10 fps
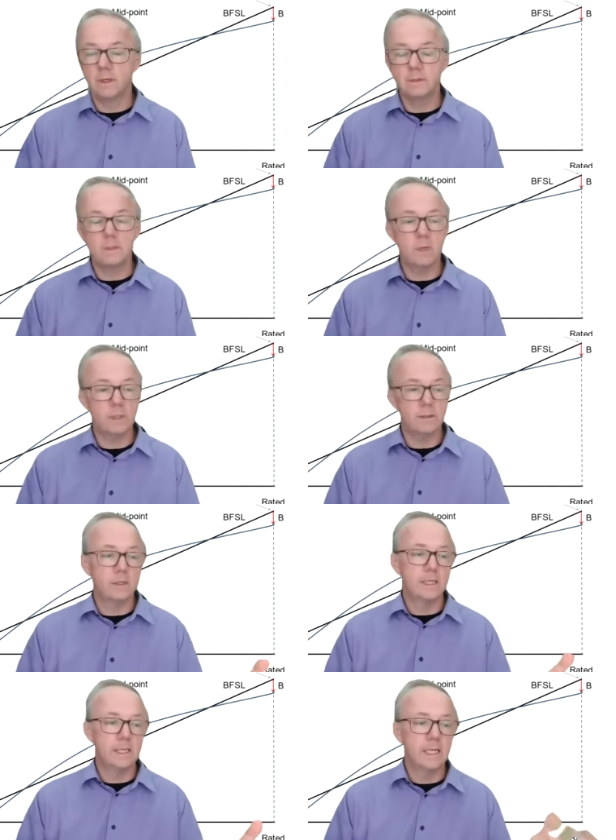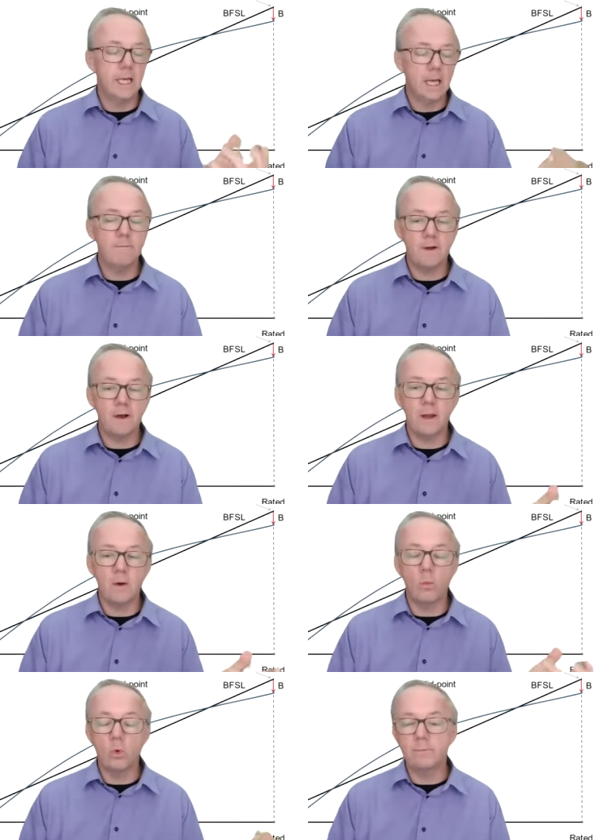You say, well, how far
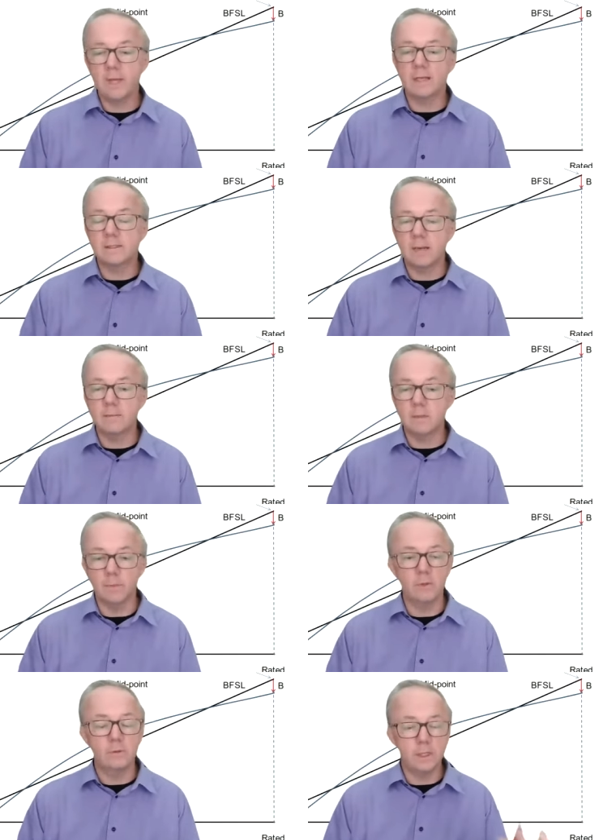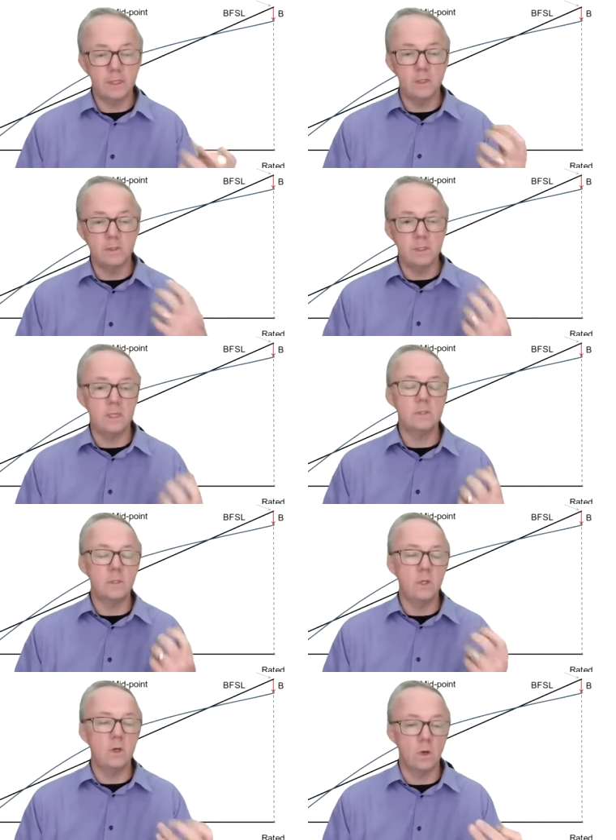out would be acceptable? And you'd need
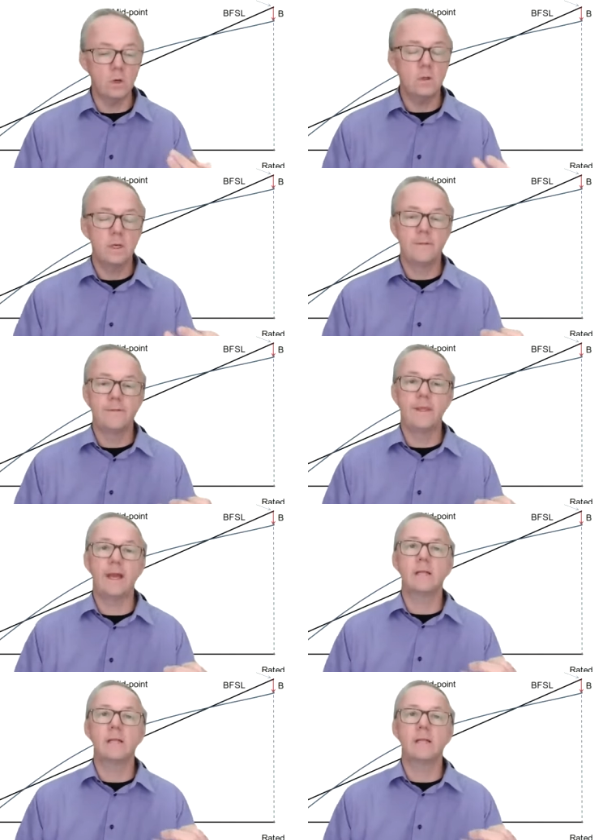to know the